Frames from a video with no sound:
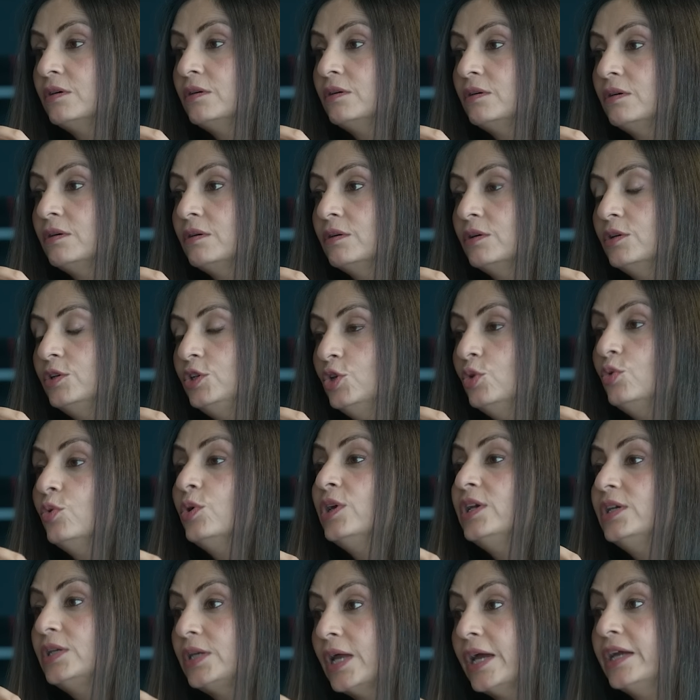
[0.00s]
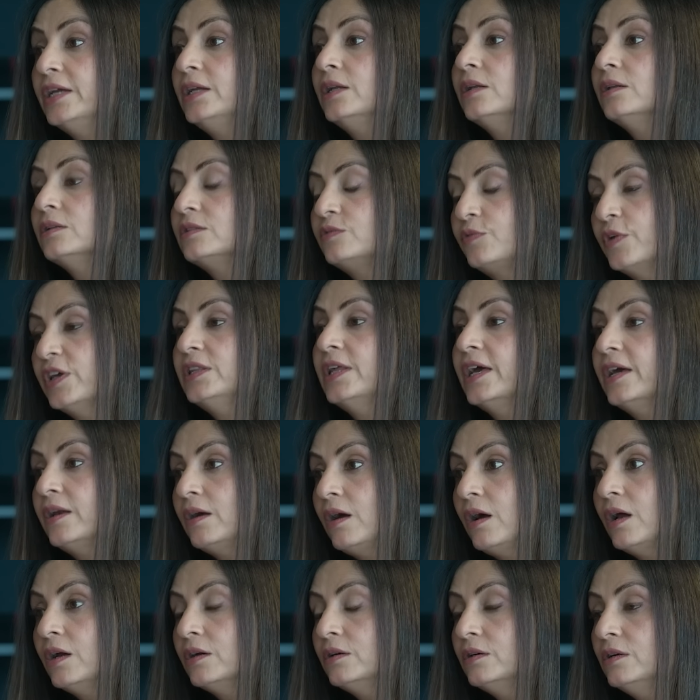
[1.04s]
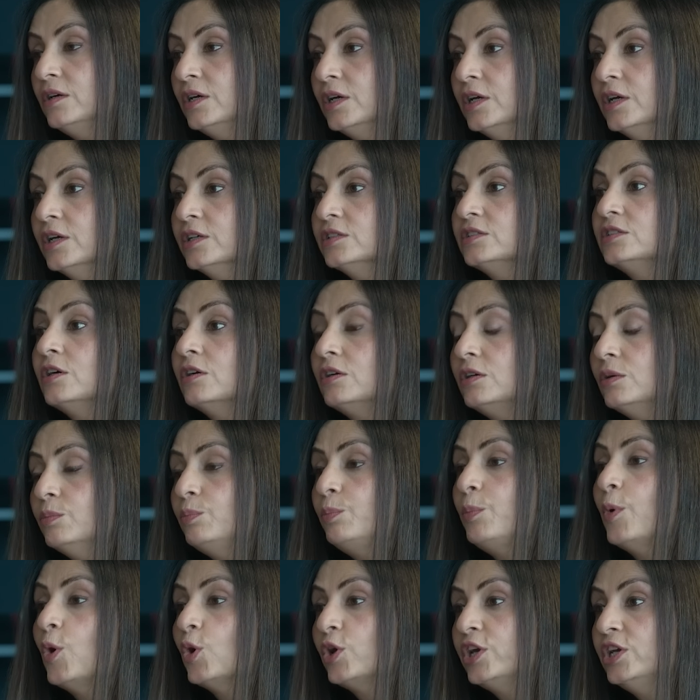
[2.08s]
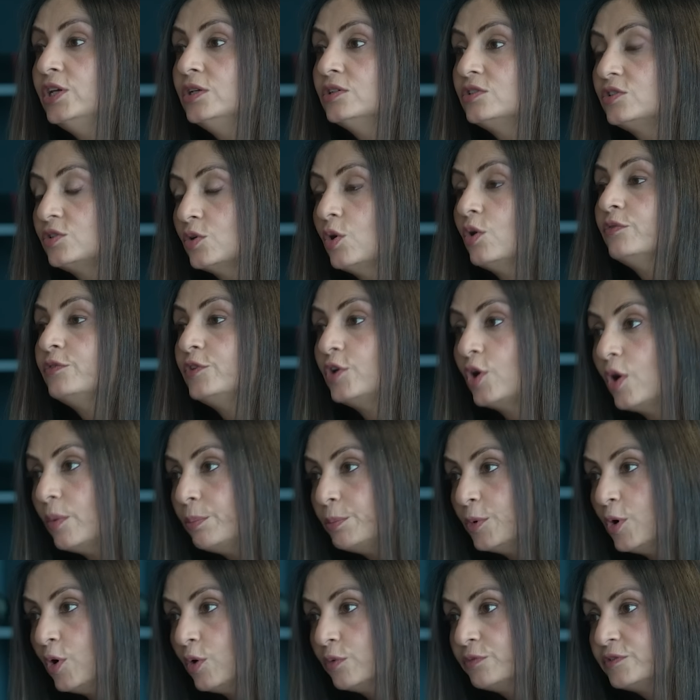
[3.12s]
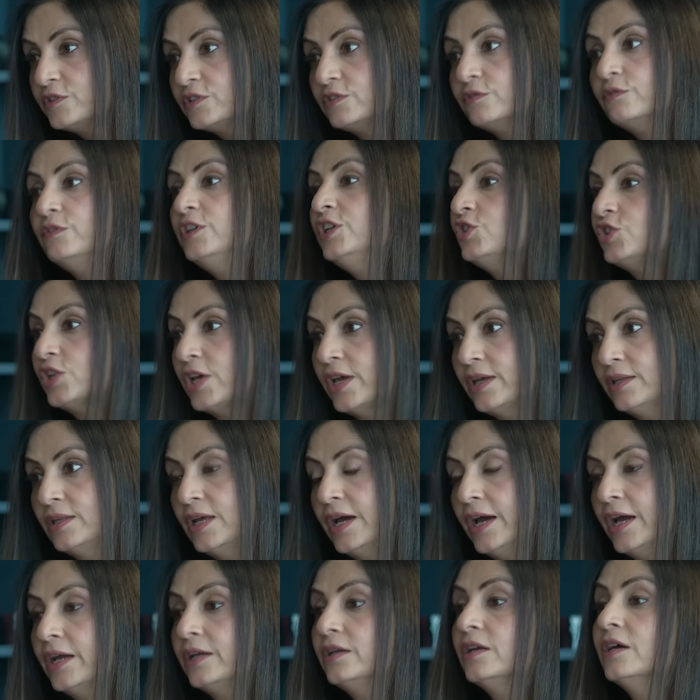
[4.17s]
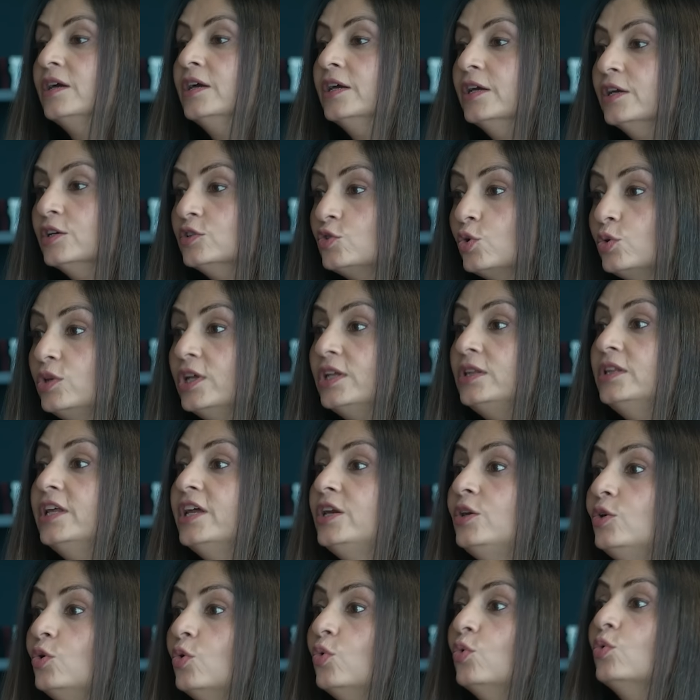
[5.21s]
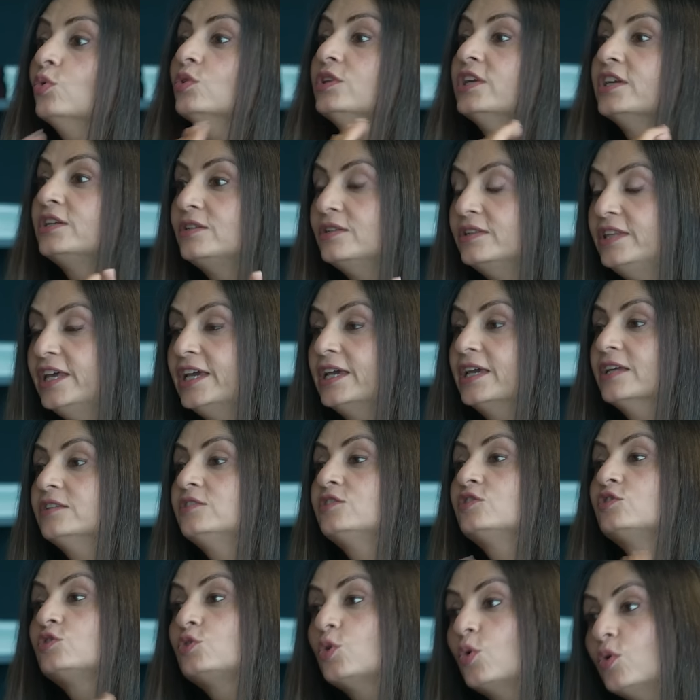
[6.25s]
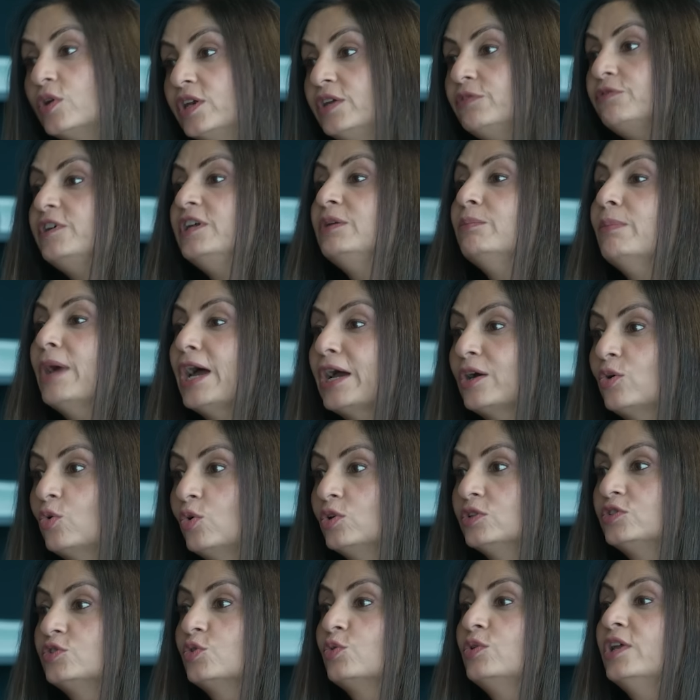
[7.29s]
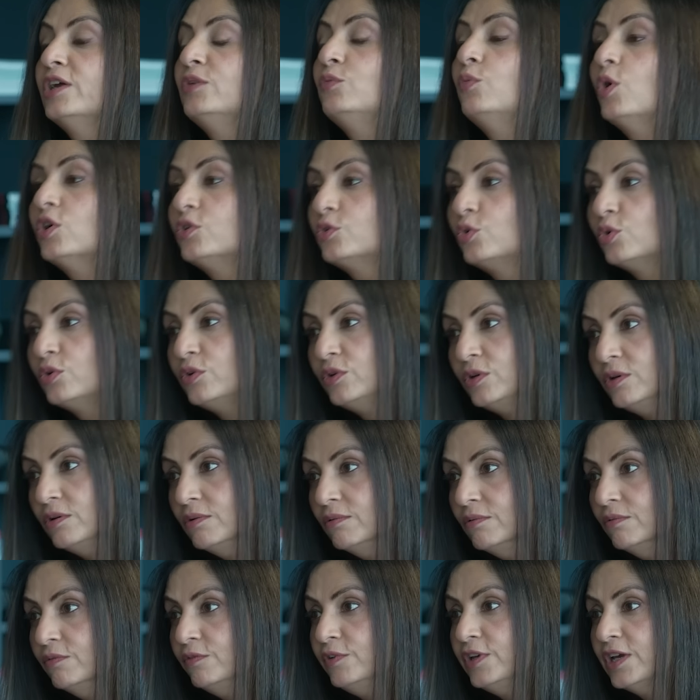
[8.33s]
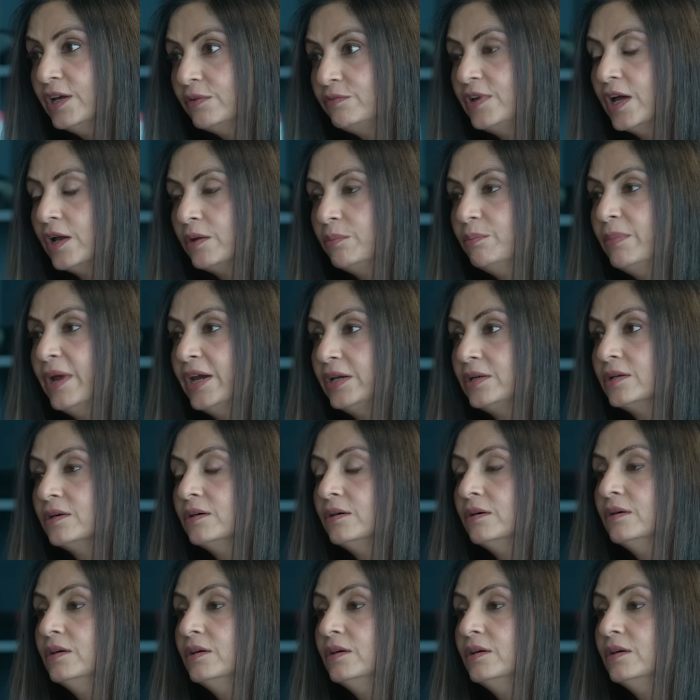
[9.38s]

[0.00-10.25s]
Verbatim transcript: uh, you know in titles where there are certain points of drop offs we mm-hmm. share that mm-hmm. so that they know that they get story feedback also that what could we have done better